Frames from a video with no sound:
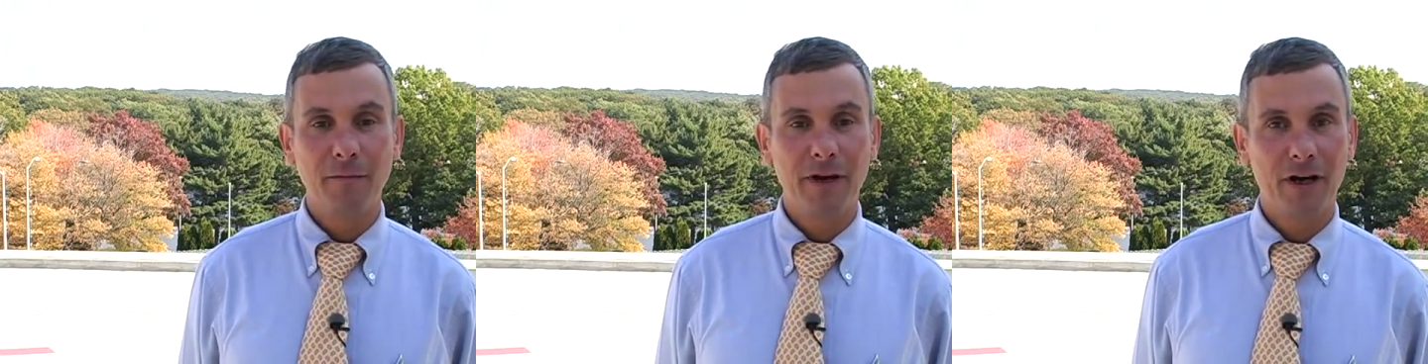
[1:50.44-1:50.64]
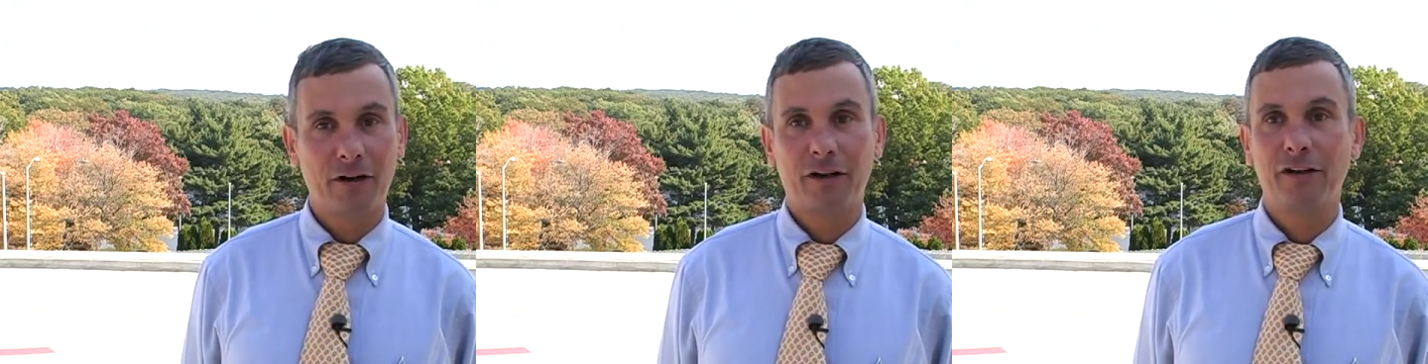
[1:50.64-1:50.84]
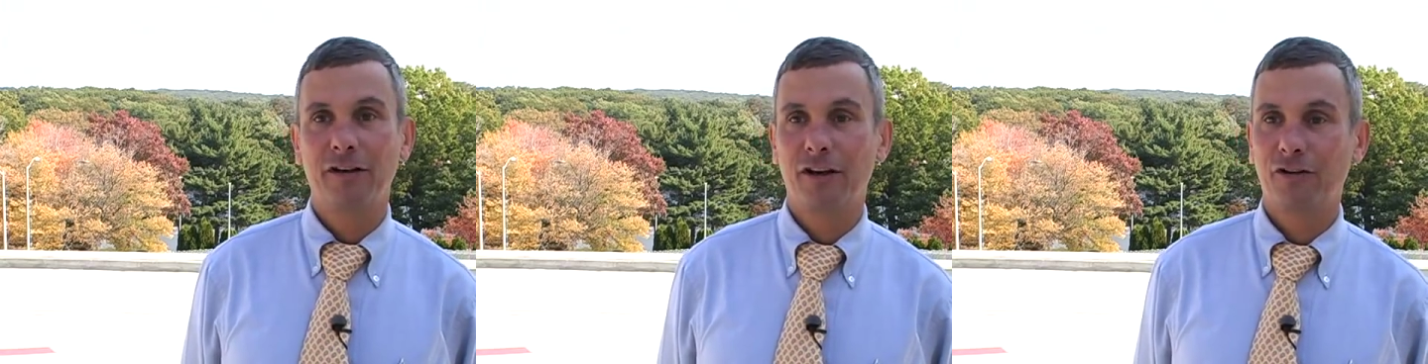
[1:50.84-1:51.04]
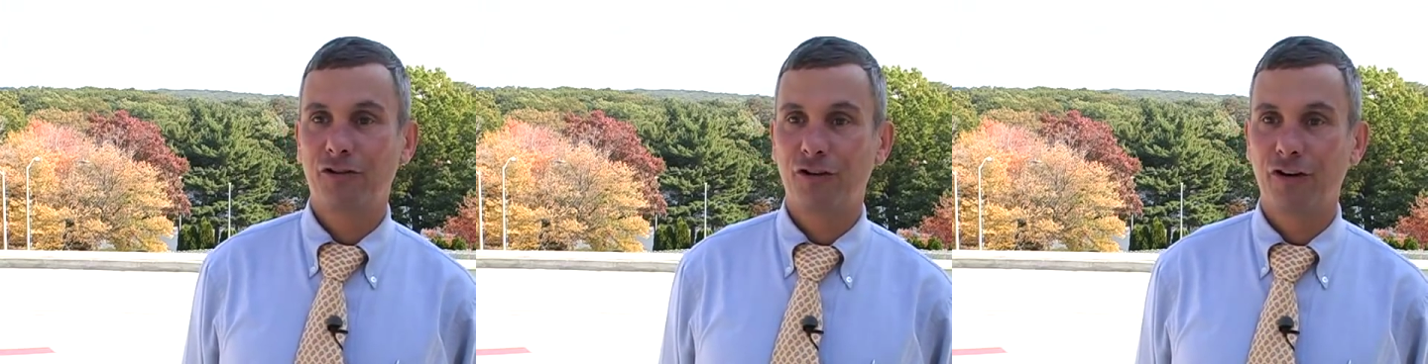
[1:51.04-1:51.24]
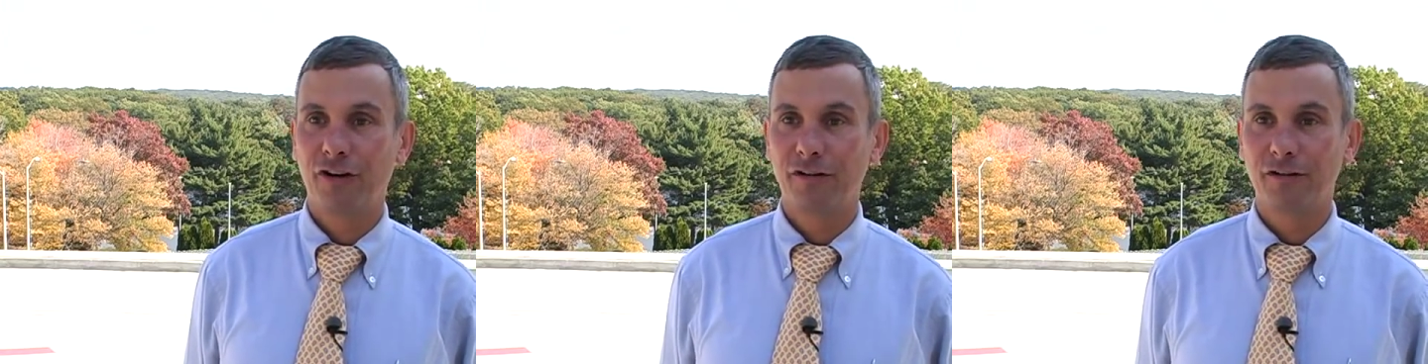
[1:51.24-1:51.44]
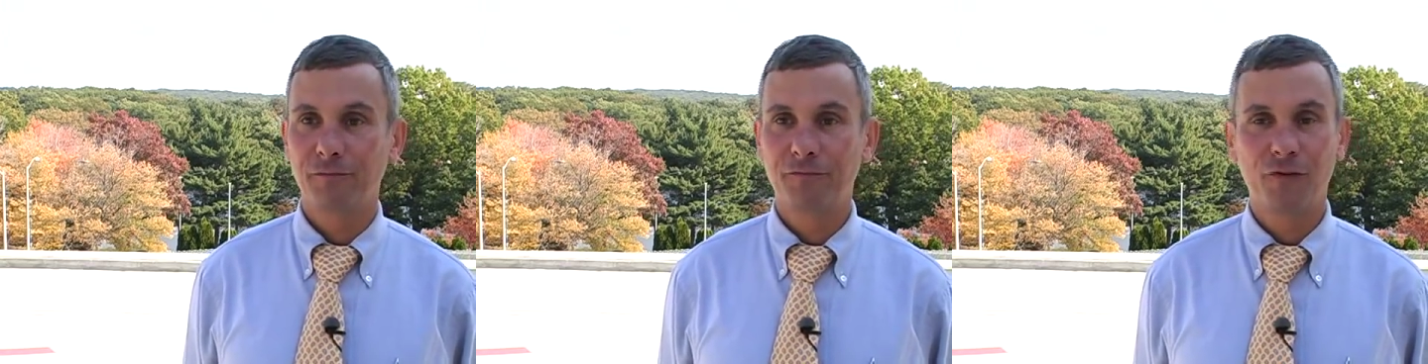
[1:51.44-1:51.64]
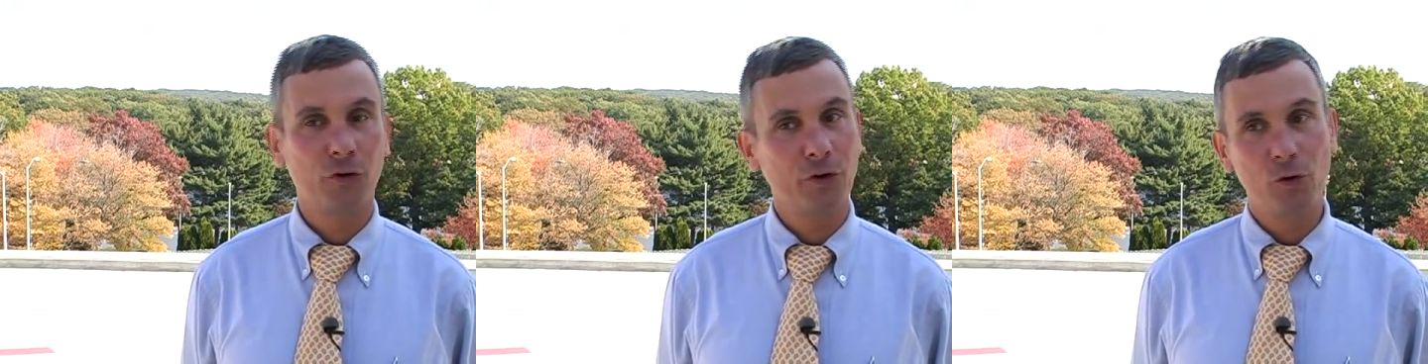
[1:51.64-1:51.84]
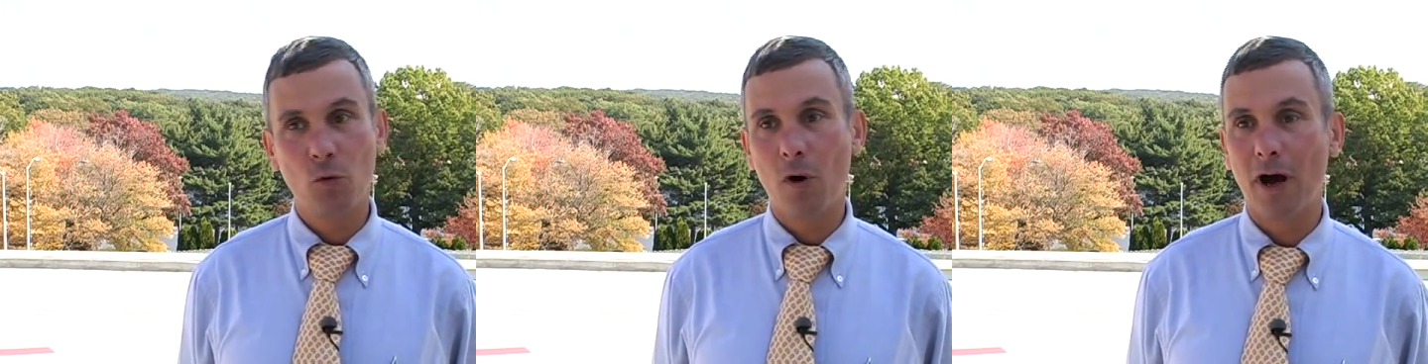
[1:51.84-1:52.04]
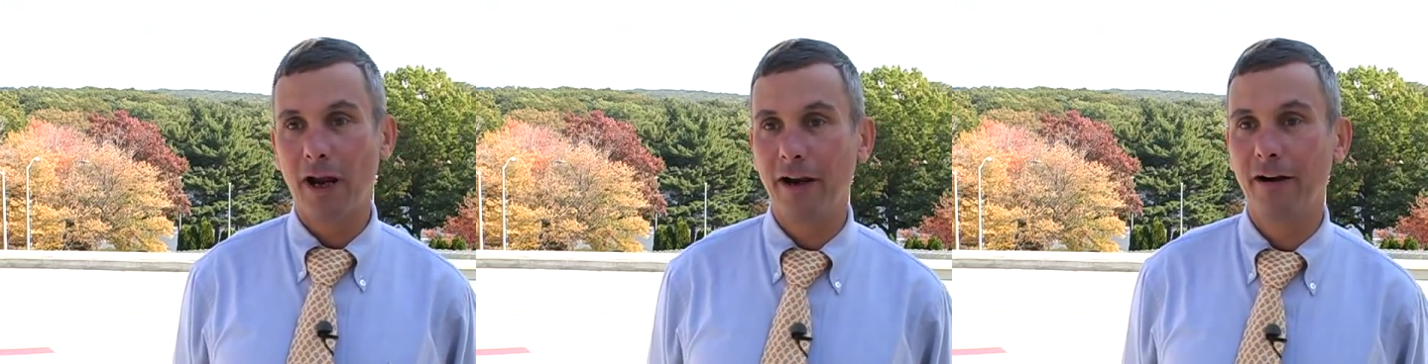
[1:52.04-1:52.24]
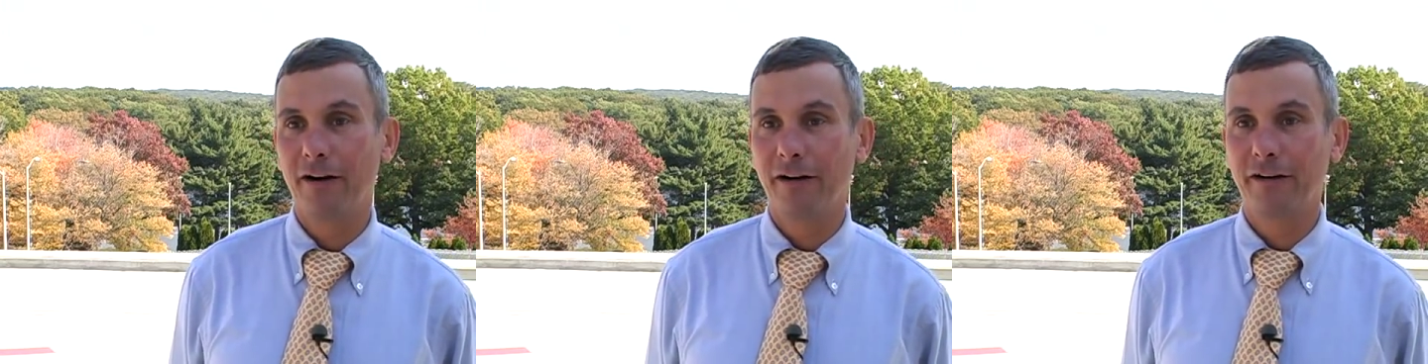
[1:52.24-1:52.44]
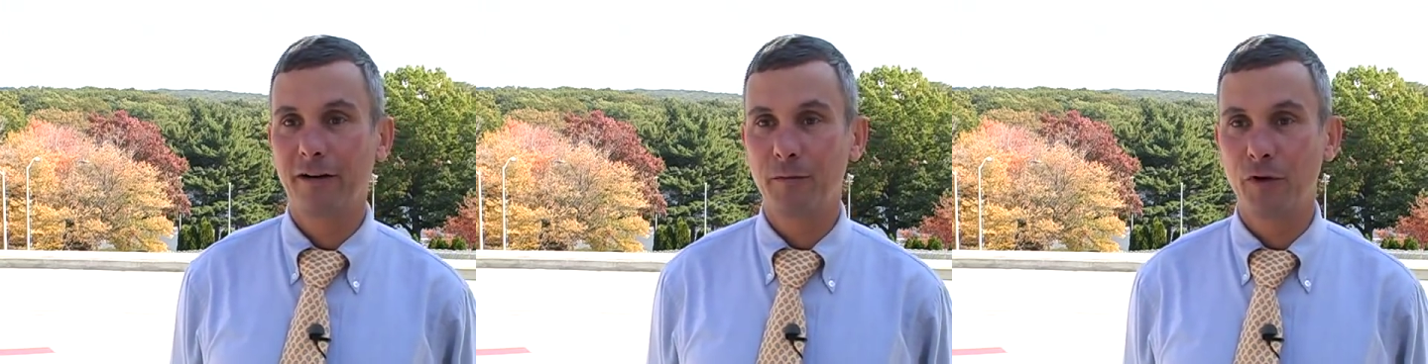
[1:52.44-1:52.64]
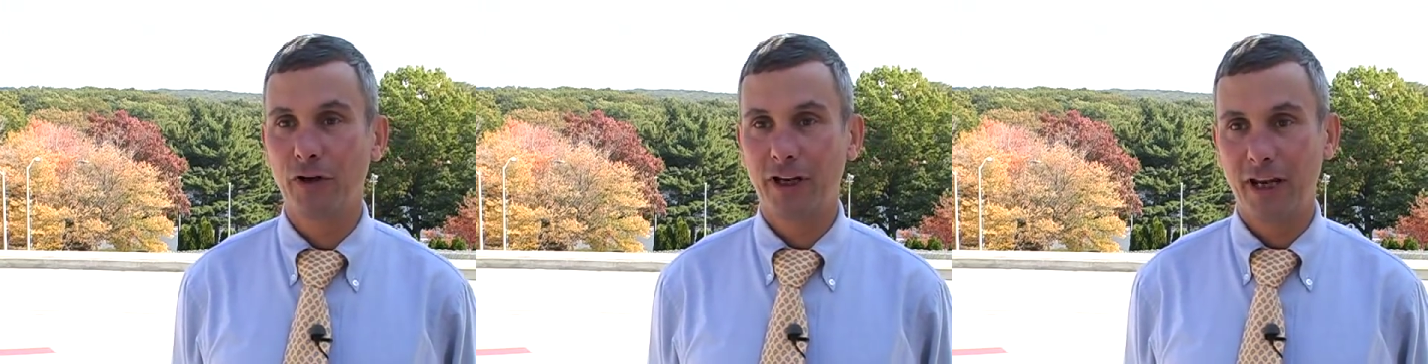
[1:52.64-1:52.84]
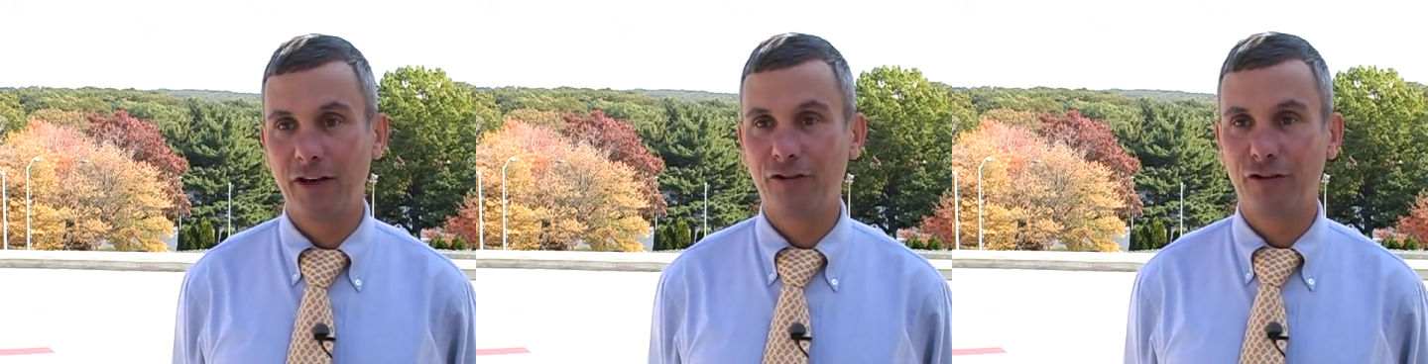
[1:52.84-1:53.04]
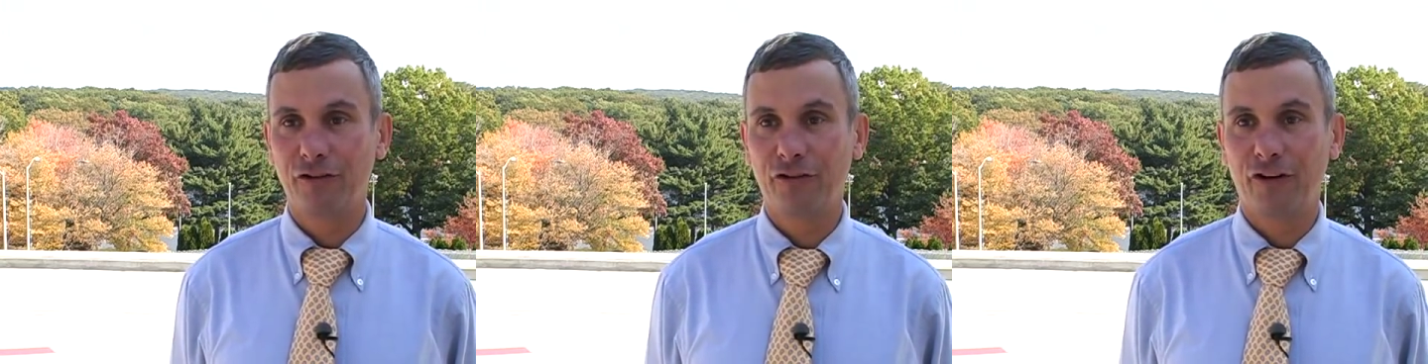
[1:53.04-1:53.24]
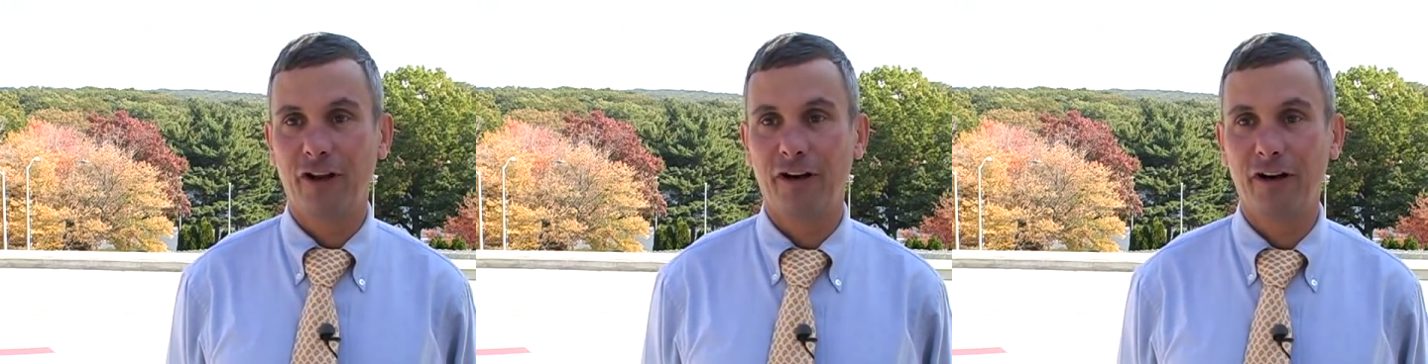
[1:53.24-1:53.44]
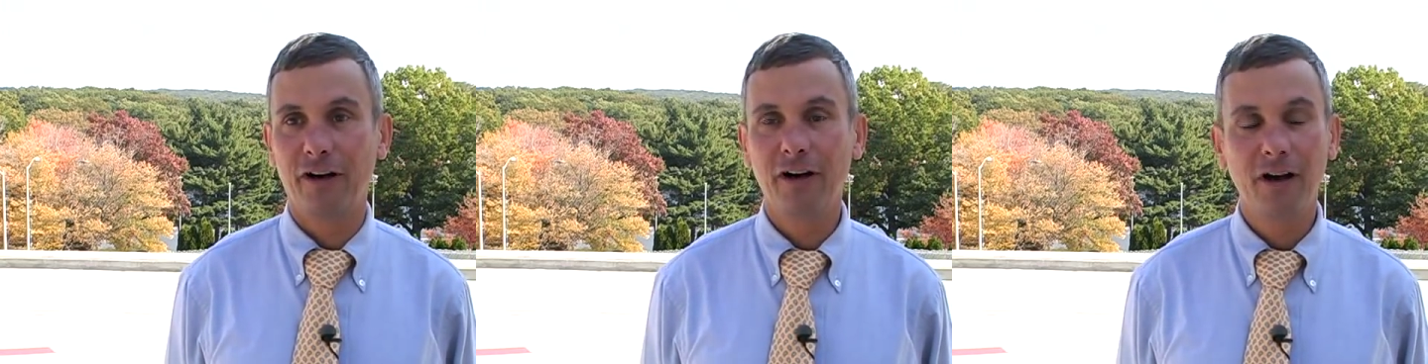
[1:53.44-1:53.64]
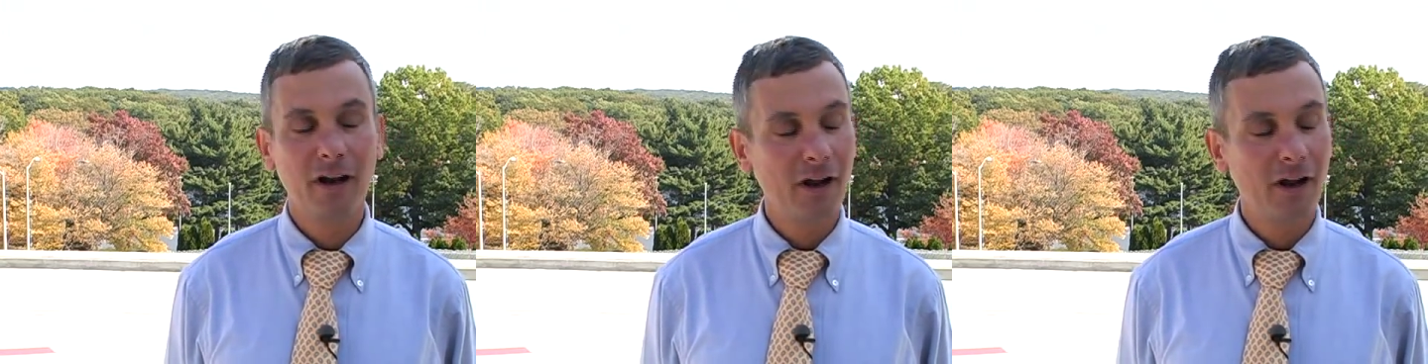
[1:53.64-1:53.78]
air-conditioned, fully wired communication center.